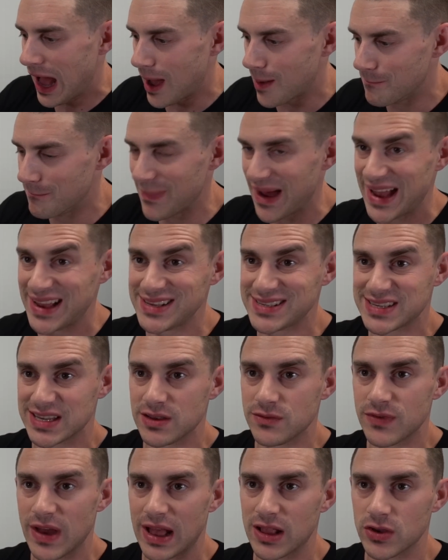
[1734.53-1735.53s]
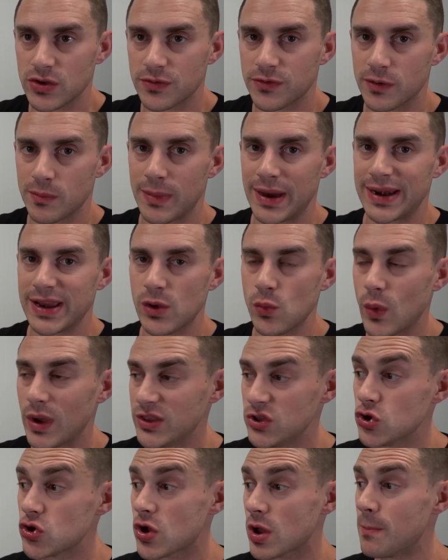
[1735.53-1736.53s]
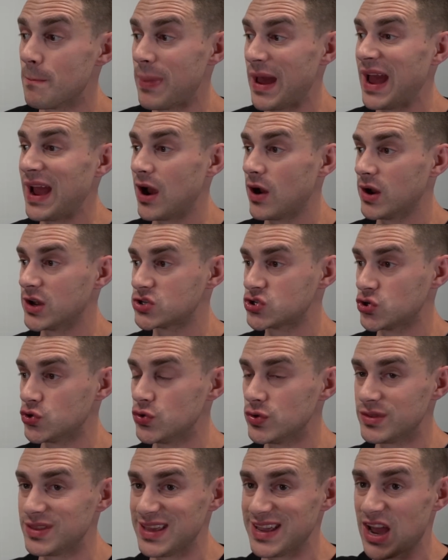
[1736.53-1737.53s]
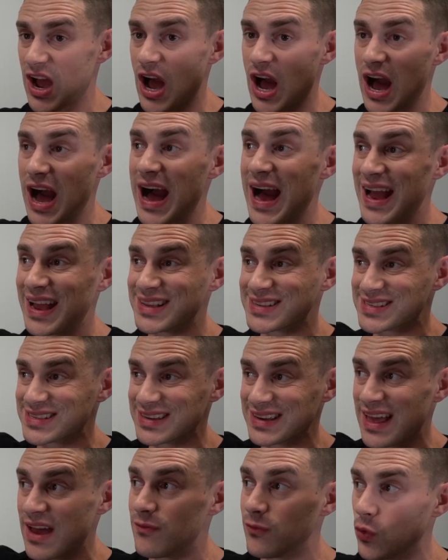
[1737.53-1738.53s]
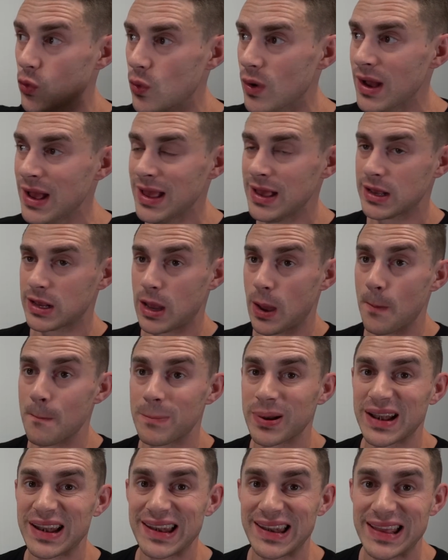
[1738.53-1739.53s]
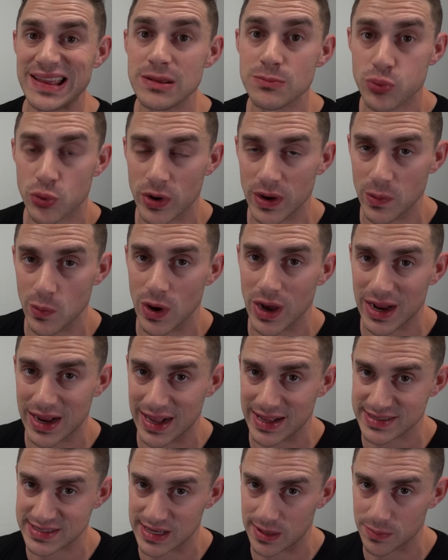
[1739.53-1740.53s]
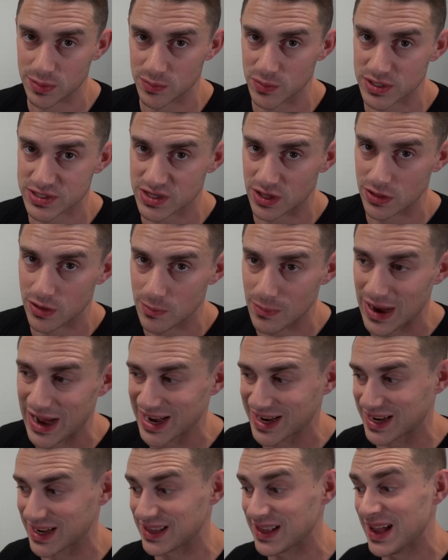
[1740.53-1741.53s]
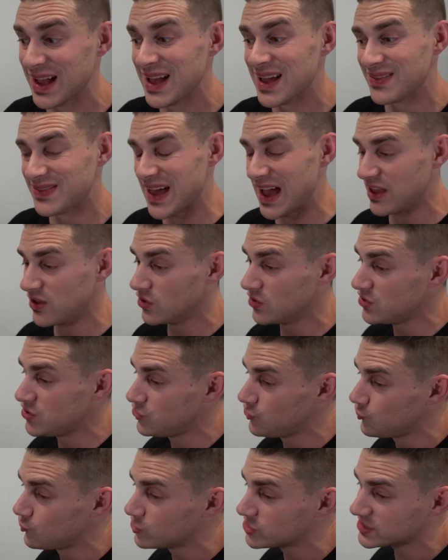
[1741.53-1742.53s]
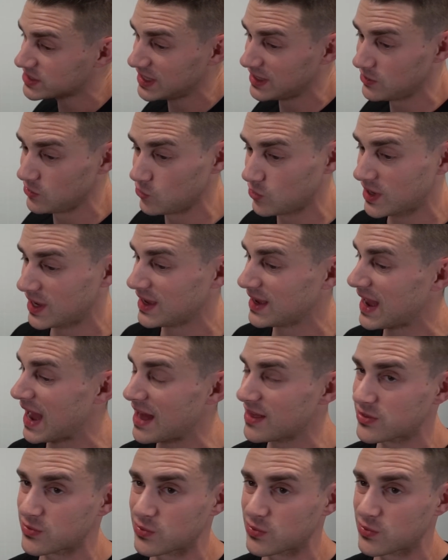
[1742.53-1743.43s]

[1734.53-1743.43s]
amazing value for money when you compare it to the highest level complete pre-workout supplements on the market that you're usually looking at